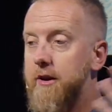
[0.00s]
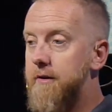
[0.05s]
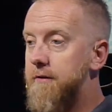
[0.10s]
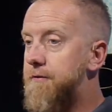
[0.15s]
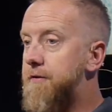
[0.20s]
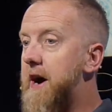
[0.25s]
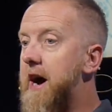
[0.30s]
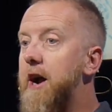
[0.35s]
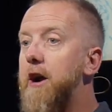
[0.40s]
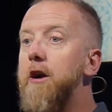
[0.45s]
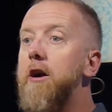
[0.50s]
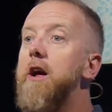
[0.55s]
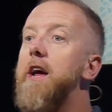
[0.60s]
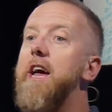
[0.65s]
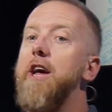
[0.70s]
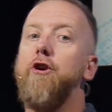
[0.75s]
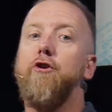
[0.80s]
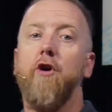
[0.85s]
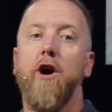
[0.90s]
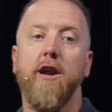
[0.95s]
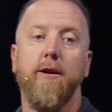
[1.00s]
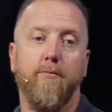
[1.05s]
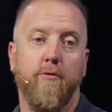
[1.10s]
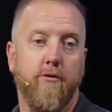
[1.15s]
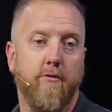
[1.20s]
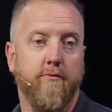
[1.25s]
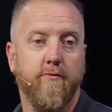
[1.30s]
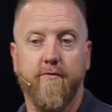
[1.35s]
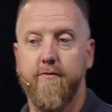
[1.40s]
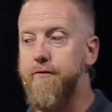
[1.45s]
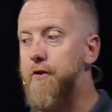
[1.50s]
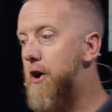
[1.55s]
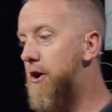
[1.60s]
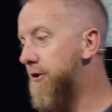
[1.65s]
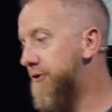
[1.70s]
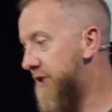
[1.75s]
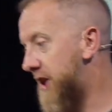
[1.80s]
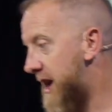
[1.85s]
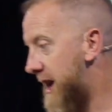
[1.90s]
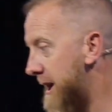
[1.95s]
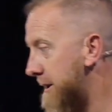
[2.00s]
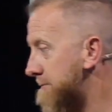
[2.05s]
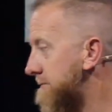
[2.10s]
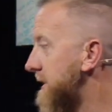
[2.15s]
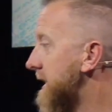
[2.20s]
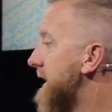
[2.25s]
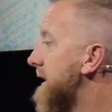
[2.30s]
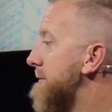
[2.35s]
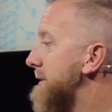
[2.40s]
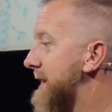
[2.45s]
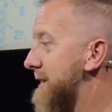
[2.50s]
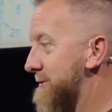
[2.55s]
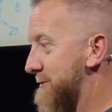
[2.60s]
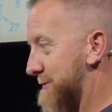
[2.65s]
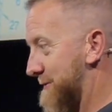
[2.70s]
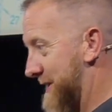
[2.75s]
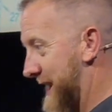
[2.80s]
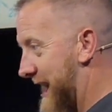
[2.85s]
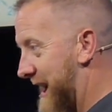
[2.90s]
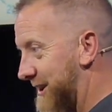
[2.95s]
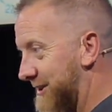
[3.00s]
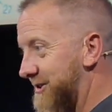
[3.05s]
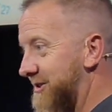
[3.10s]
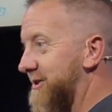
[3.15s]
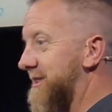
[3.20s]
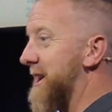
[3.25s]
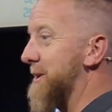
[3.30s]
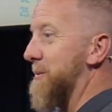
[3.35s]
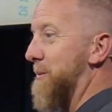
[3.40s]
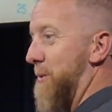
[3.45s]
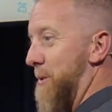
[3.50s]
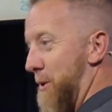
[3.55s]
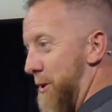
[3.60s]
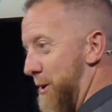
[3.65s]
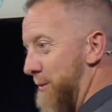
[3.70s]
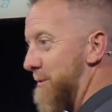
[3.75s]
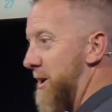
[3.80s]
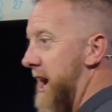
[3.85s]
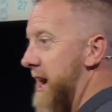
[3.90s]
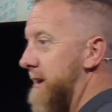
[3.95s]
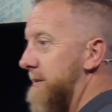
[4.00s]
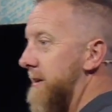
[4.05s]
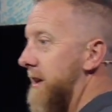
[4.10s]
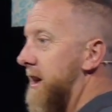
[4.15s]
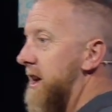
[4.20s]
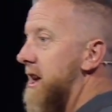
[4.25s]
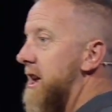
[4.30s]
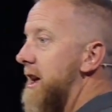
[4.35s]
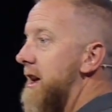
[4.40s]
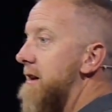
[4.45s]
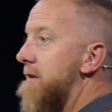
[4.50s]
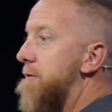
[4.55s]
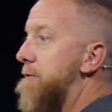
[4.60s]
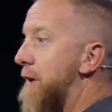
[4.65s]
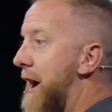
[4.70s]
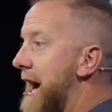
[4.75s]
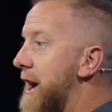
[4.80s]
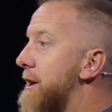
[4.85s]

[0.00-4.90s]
fire, incredible. Fall time, man, house is getting warm, right? Fire